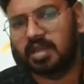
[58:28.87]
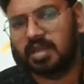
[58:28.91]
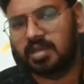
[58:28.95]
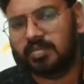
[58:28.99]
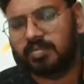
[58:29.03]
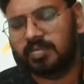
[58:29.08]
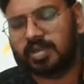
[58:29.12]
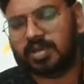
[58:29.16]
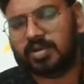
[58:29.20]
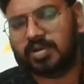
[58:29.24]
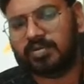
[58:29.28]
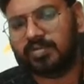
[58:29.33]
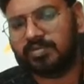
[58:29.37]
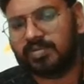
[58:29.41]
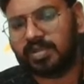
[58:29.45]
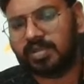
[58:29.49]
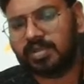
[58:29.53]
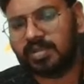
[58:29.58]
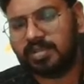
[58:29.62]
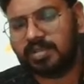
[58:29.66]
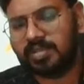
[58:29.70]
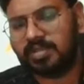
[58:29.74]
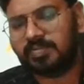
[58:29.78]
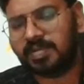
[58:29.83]

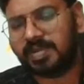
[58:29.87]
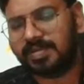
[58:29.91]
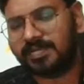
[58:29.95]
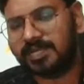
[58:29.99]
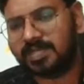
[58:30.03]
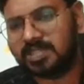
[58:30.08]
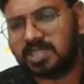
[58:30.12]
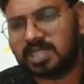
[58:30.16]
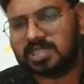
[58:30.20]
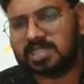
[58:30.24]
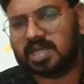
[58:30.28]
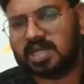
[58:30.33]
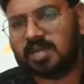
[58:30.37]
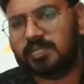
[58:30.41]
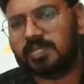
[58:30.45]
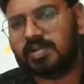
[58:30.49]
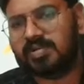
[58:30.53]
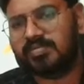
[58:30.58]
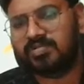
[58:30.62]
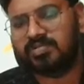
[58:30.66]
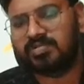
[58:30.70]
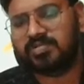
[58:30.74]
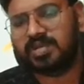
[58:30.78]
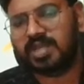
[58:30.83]
In the previous example,
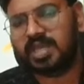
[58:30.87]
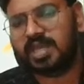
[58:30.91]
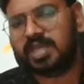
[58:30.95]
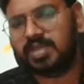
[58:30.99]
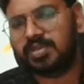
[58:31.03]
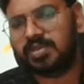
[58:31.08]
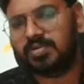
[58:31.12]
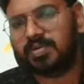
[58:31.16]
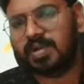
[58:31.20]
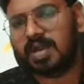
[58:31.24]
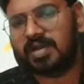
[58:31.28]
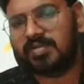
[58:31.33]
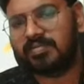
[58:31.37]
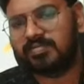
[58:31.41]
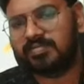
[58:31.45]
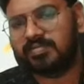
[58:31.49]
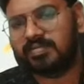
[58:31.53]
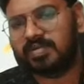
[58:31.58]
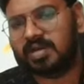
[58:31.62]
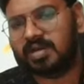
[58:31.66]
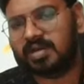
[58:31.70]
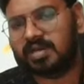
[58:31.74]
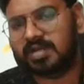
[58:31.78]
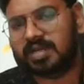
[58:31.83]
if you take, you have
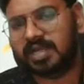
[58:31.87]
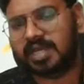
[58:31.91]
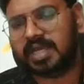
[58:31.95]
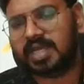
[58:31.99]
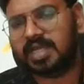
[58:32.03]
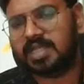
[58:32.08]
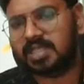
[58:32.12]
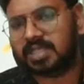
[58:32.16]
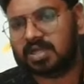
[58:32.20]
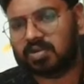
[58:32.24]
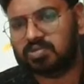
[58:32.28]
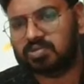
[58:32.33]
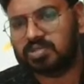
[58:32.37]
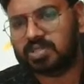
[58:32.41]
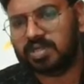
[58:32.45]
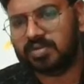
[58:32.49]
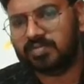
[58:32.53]
taken 1000